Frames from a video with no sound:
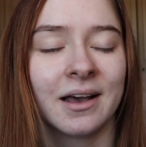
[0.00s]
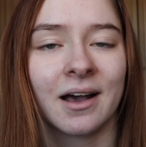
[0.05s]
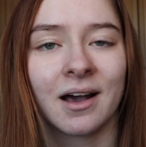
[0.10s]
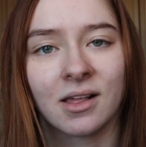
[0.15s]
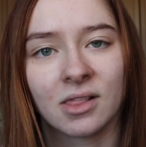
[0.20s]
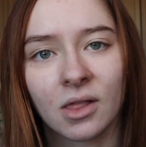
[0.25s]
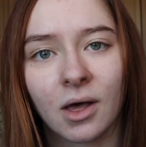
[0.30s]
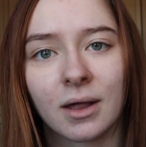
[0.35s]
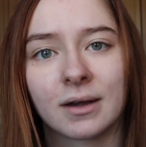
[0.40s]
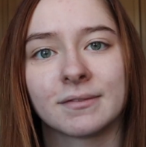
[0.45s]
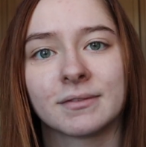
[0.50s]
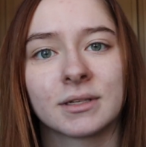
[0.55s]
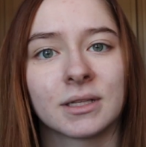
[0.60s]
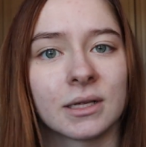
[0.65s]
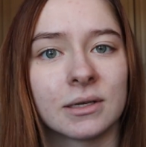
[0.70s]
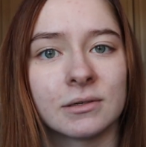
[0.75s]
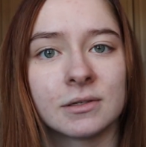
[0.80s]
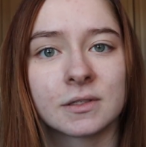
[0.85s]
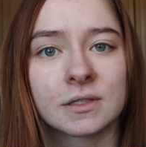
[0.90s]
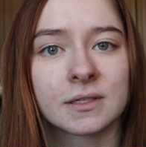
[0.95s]
a lot of
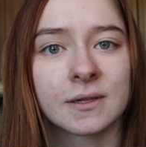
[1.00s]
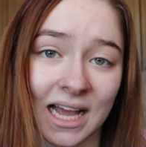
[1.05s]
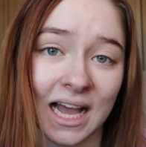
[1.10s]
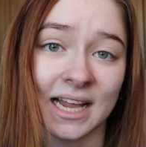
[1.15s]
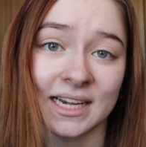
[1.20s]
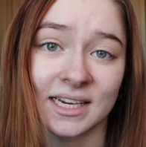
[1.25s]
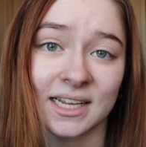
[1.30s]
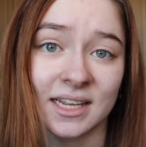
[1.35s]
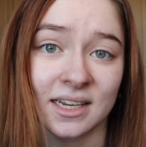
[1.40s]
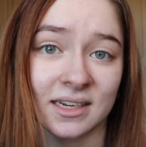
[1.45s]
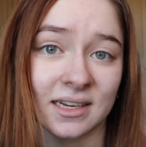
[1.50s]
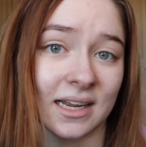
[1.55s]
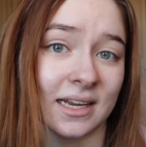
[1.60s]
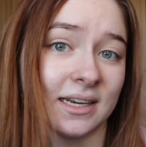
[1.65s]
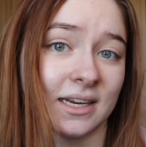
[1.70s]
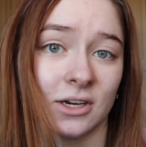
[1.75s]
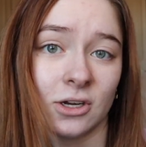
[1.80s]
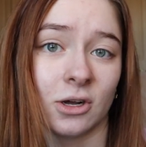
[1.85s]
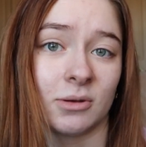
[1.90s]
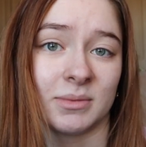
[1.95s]
clothes. I
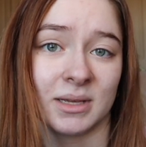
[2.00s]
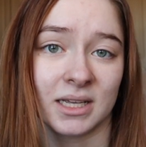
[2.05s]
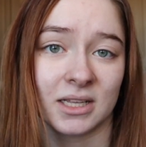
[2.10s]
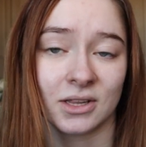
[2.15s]
need all my